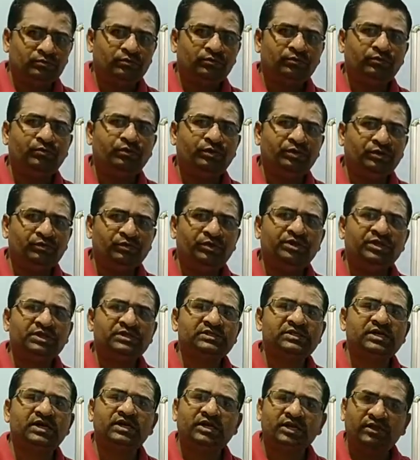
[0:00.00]
with a
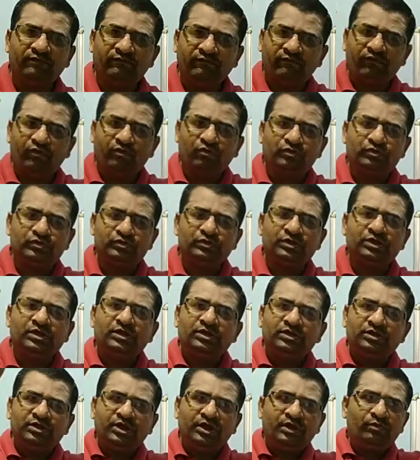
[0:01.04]
certain force,
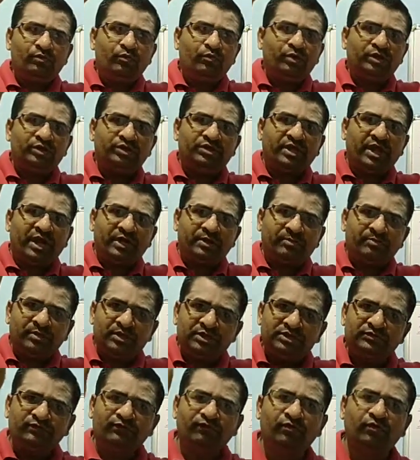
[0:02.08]
then with that
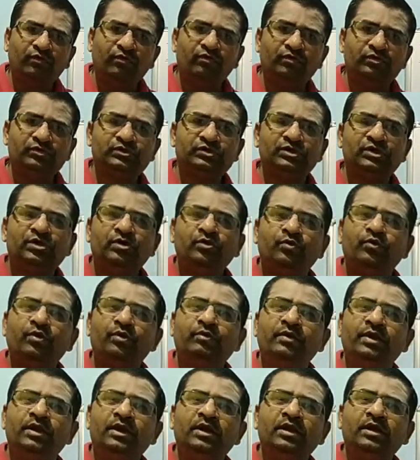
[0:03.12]
much force we
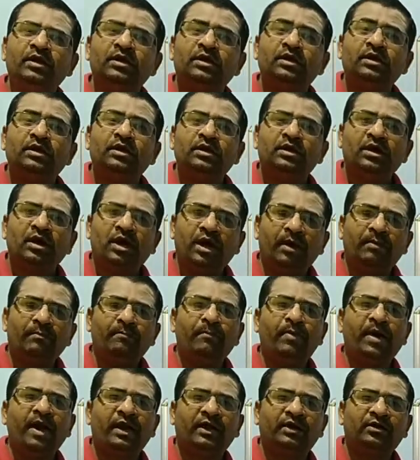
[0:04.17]
will come
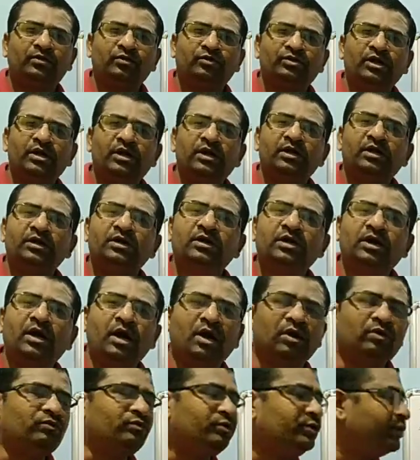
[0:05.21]
back to the
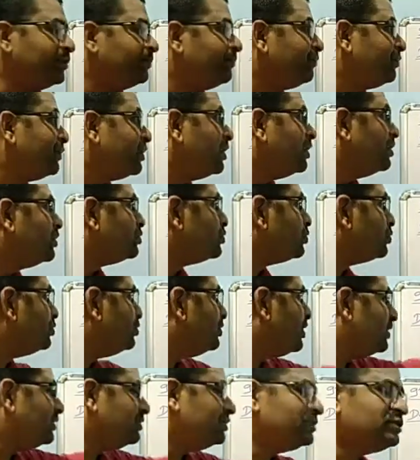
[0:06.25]
ground. So
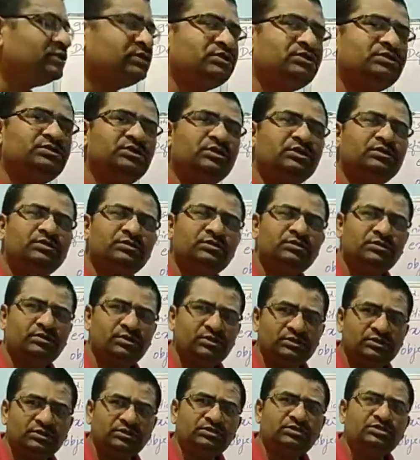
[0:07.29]
this
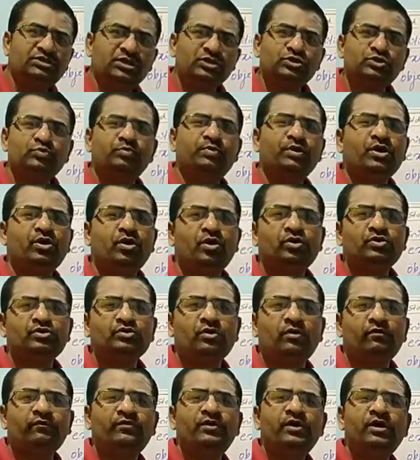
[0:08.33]
is just because
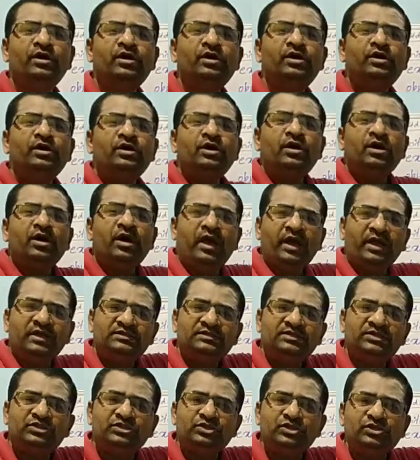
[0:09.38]
of the
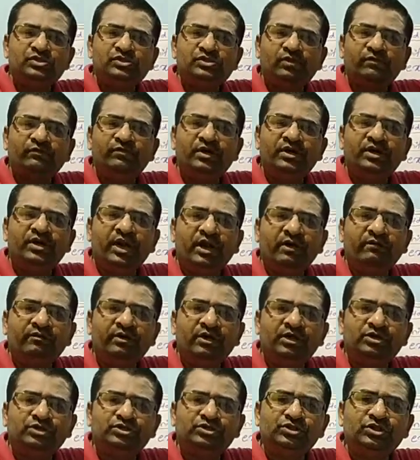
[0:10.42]
existence of the
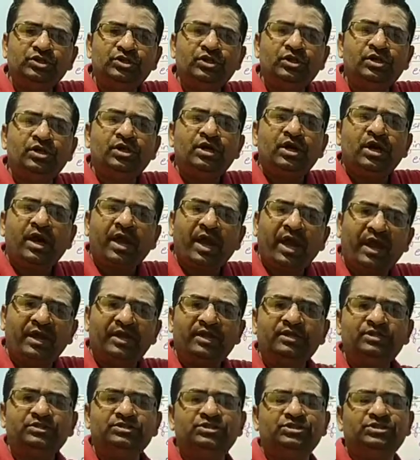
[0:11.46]
gravitational
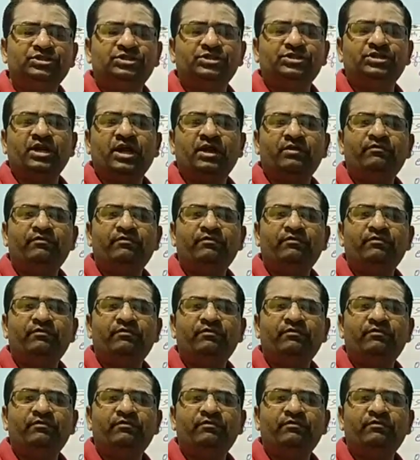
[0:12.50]
energy